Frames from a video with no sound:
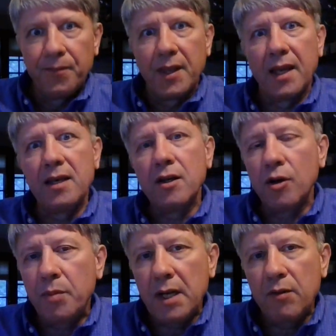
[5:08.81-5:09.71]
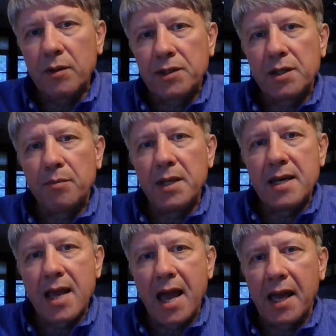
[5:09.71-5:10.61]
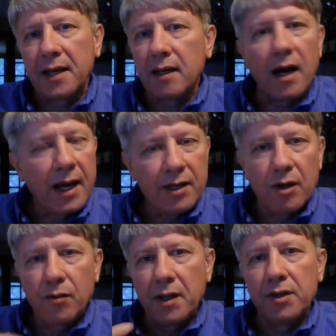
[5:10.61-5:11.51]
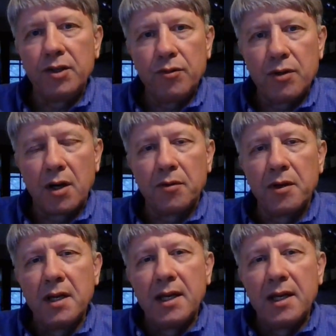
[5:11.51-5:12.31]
And nobody wants to be nagged. I don't and you don't.